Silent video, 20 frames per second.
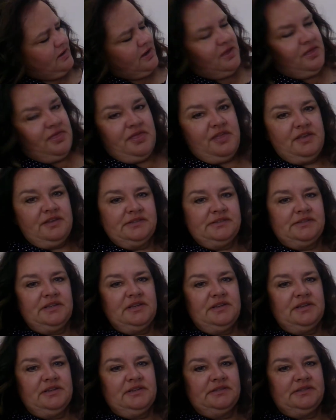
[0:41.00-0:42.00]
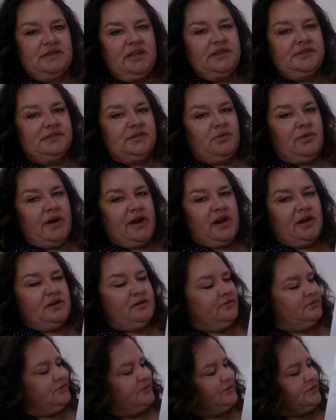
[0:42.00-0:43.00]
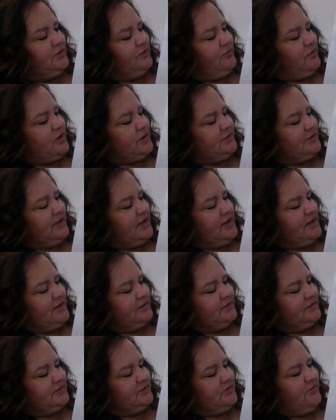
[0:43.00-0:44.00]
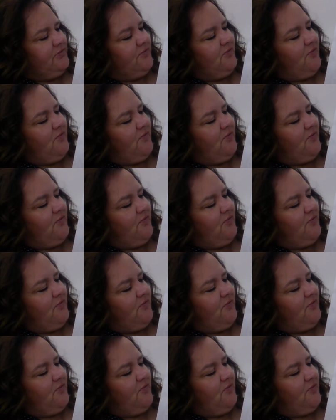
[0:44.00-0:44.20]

And this is a square, so 4 sides.